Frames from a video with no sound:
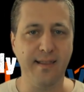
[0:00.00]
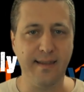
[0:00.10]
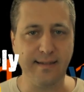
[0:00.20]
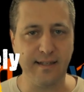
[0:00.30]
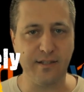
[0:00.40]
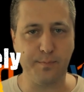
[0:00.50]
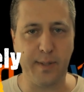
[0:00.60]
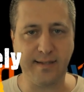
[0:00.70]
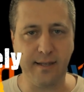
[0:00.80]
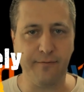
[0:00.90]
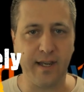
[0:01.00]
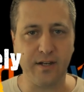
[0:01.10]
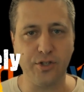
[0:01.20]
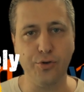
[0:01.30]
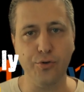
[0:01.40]
This is
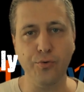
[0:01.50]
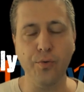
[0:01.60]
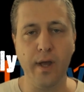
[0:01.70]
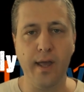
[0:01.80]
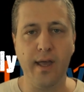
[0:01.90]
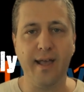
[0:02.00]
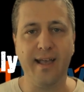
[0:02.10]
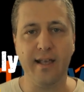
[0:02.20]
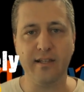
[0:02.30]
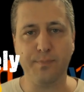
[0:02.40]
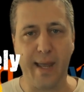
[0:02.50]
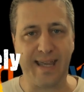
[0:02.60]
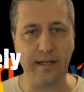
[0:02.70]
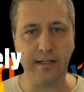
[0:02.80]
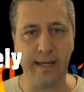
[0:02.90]
specific to
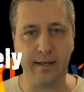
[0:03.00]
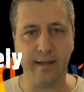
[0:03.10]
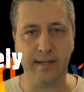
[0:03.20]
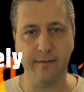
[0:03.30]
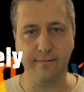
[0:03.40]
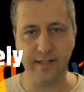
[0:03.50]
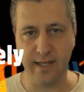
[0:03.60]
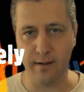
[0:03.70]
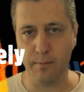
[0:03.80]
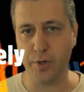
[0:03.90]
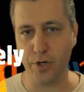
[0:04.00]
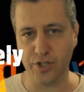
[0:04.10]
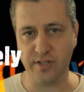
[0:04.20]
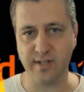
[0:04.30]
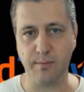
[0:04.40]
speculatively
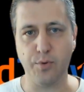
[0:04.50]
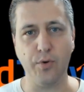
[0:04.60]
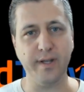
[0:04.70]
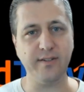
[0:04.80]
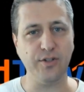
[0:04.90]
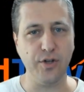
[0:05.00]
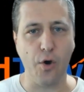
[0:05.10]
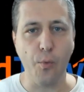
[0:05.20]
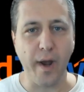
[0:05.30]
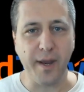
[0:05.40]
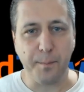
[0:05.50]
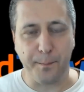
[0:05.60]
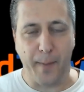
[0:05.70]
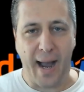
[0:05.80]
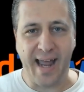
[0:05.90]
purchasing points. You don't want to
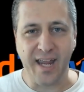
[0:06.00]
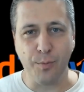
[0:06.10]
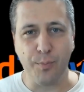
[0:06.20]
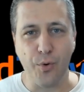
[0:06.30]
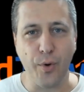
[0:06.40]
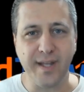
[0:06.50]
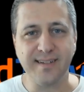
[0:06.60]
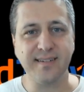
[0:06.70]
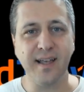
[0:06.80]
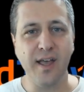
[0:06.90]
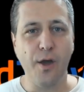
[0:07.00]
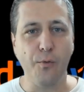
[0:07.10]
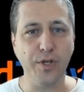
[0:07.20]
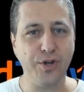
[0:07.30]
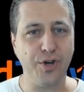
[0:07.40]
buy your points
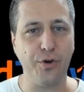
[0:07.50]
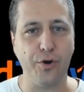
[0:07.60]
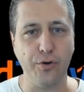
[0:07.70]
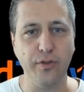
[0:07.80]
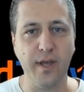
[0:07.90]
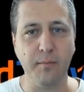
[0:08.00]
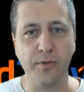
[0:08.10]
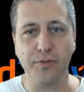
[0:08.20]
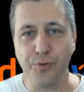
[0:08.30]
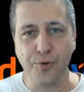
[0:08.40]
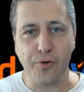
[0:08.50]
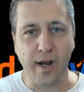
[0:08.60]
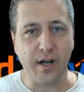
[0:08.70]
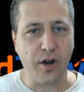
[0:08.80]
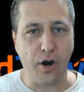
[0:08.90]
when you could earn them through
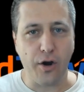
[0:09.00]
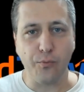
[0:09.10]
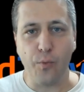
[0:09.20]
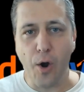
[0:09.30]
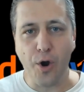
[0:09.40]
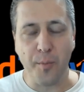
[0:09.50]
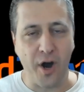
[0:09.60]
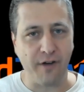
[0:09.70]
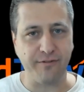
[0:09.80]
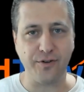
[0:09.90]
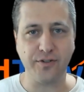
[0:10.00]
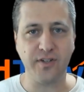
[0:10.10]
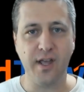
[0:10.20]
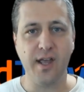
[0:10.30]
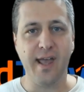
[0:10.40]
credit card welcome
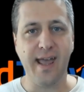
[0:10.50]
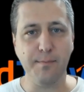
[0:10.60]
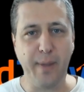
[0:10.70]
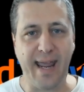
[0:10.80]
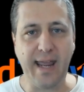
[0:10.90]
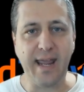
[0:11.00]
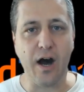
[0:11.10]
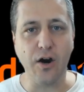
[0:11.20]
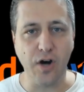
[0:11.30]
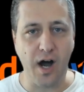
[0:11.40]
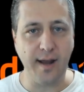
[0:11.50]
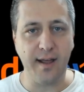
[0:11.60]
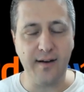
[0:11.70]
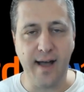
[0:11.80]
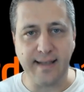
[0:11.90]
offers and pay a lot
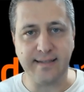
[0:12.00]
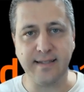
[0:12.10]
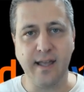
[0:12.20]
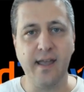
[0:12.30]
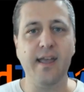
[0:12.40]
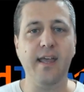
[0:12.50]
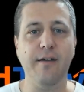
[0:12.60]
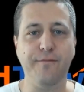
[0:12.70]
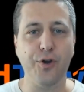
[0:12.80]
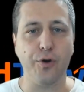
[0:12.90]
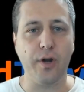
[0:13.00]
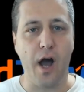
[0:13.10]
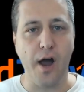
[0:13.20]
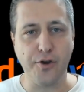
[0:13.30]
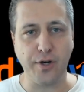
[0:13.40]
less. If you're
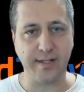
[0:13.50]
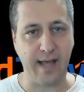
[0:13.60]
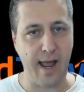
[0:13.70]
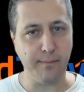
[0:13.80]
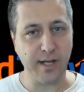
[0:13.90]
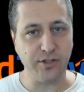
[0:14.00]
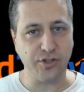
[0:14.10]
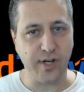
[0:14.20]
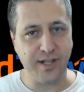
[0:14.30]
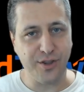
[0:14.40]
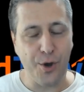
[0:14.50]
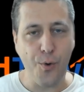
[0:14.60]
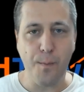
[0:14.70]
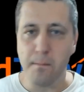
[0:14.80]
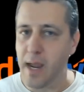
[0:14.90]
under a time constraint,
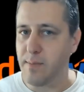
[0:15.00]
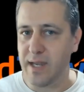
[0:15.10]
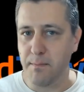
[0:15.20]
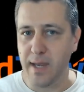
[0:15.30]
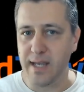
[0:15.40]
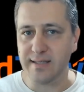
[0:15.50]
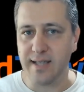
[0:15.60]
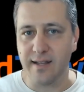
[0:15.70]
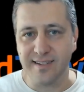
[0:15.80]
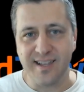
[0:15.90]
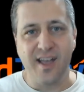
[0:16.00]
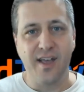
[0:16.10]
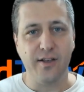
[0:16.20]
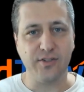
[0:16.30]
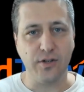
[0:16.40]
though, maybe it makes sense.
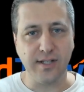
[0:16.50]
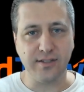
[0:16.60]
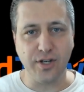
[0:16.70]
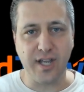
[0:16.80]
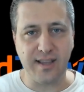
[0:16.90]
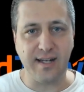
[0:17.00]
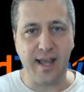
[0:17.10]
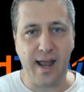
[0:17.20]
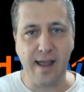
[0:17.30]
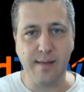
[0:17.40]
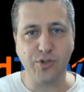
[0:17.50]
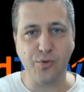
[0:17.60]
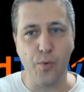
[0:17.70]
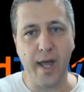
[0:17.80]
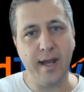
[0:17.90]
So let's look at the times
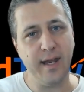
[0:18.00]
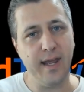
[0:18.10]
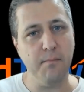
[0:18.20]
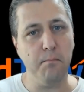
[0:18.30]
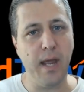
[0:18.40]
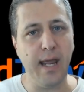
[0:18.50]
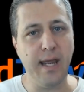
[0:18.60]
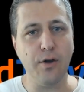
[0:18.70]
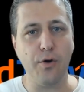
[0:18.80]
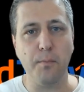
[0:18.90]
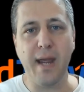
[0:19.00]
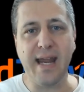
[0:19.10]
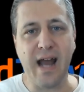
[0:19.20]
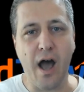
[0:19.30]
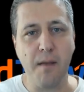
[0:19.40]
when it may or
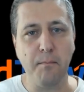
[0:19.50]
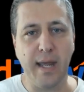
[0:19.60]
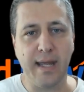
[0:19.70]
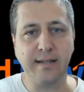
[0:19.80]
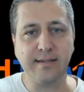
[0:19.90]
may not make